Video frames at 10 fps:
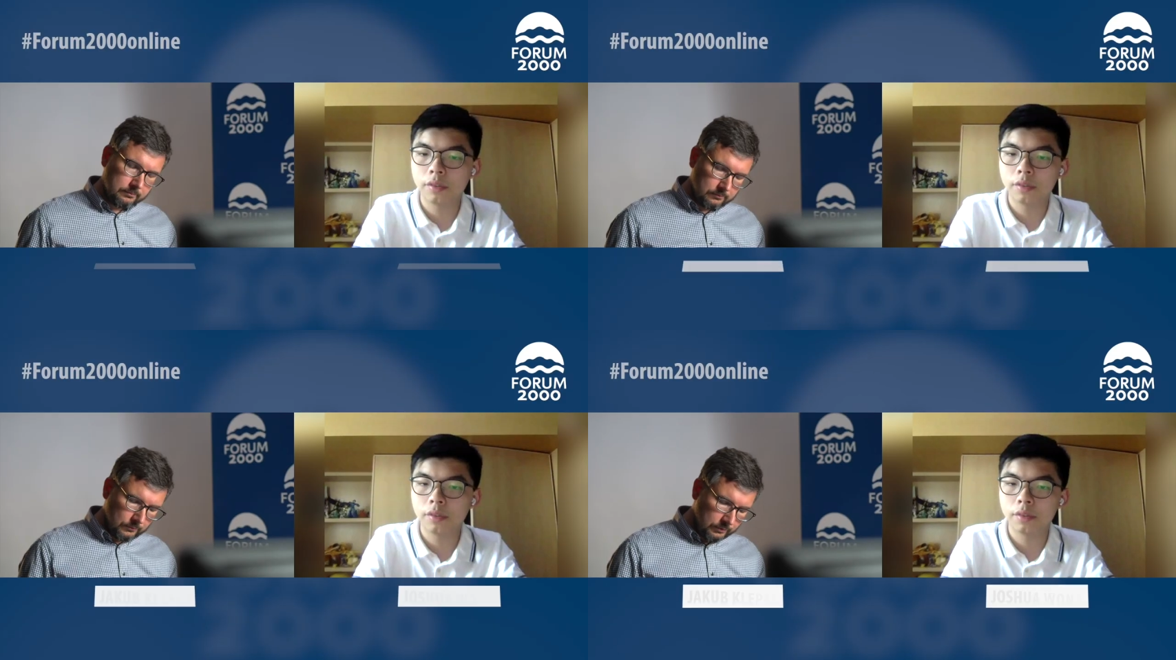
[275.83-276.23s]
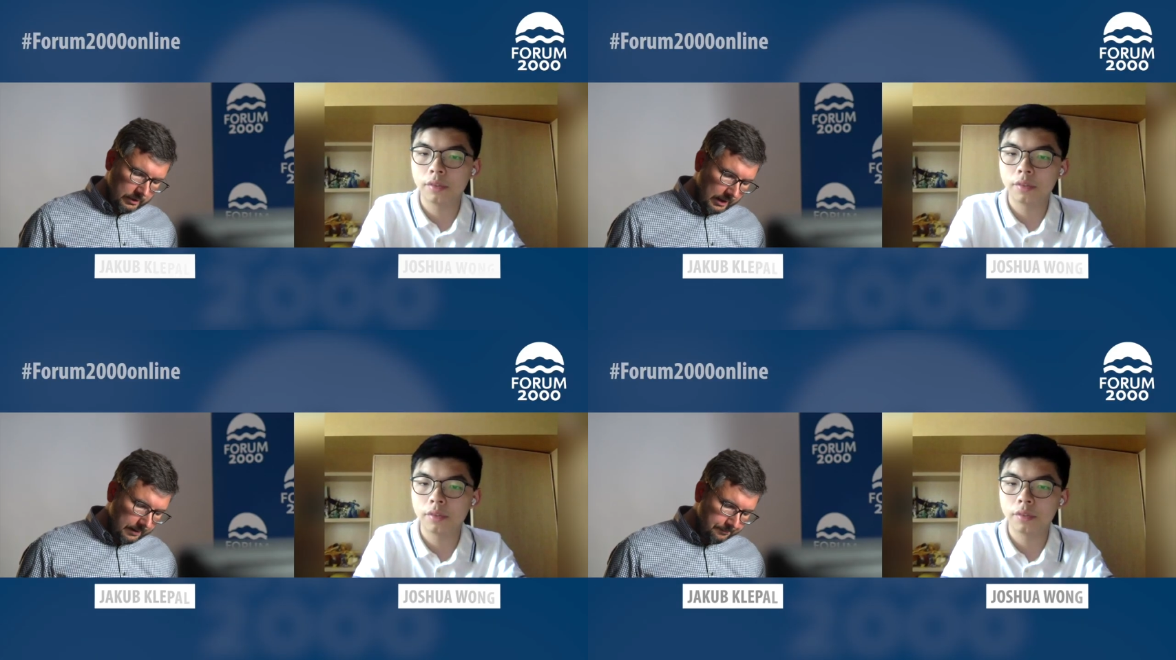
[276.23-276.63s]

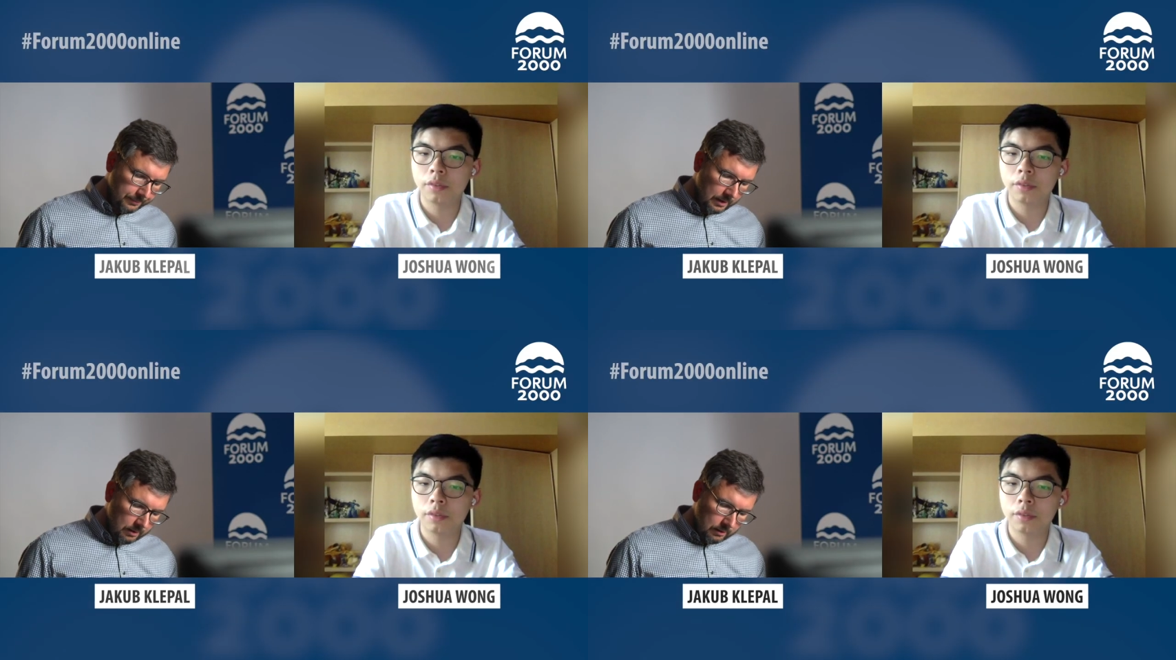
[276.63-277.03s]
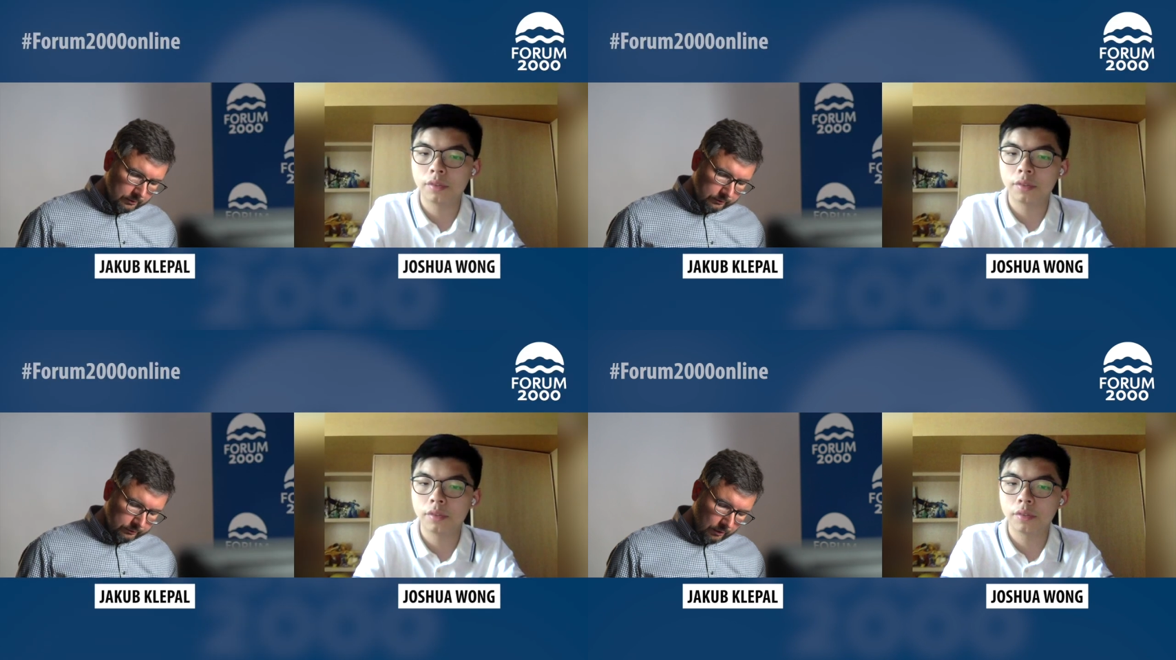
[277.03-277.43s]
Speaker 1: Okay.
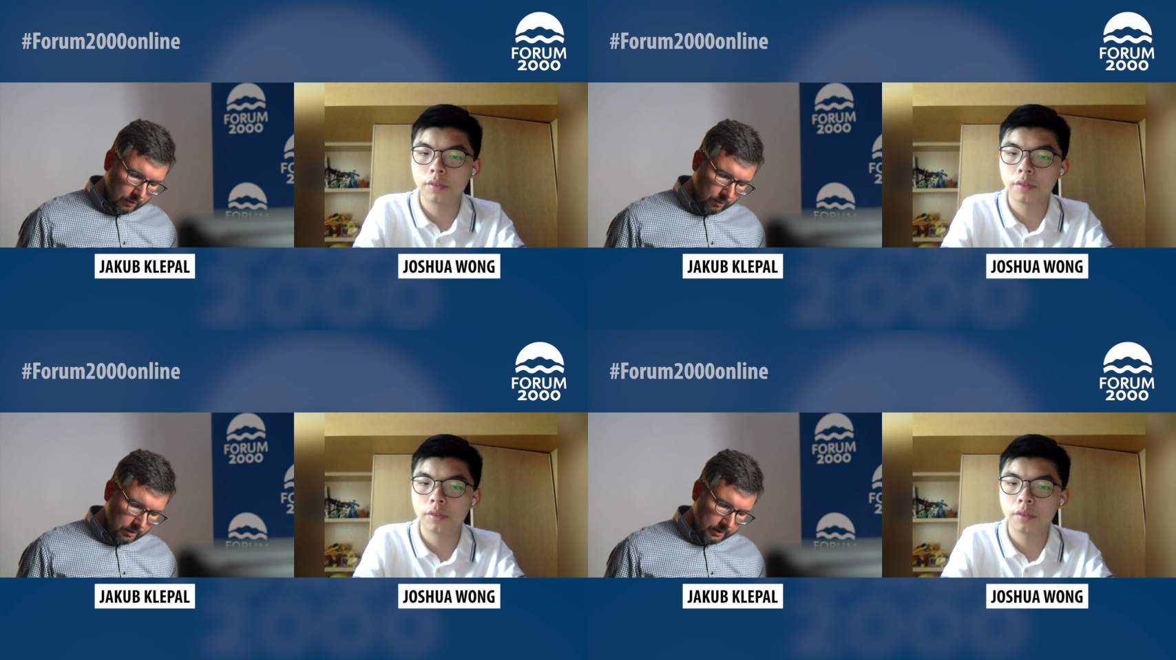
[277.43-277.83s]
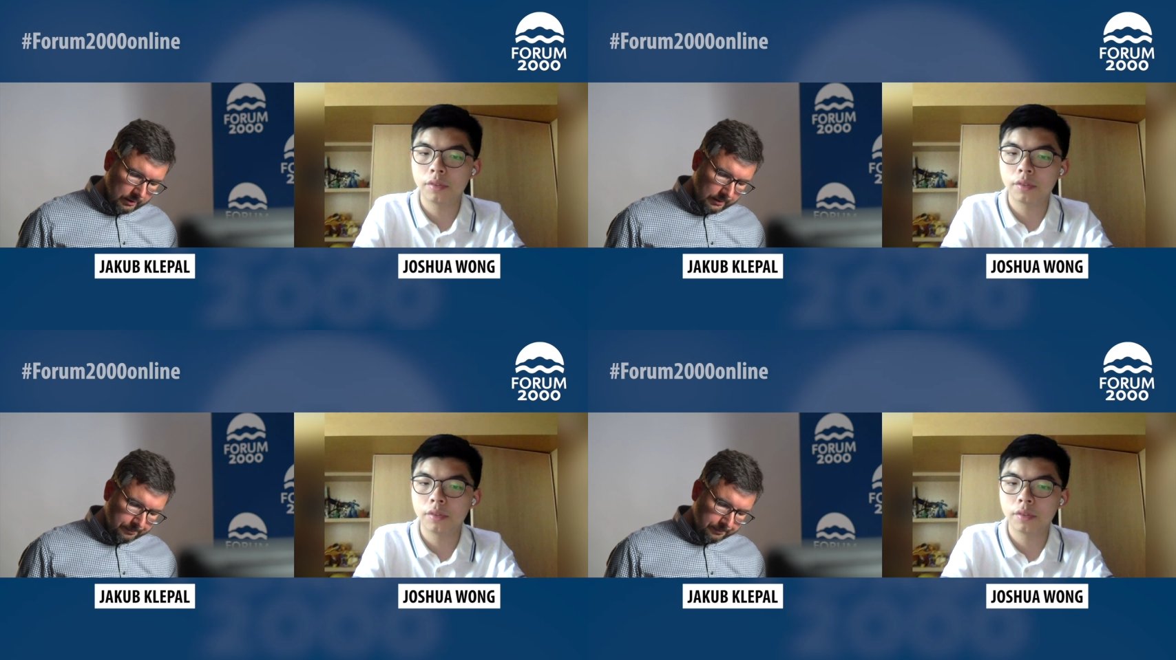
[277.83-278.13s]
So uh,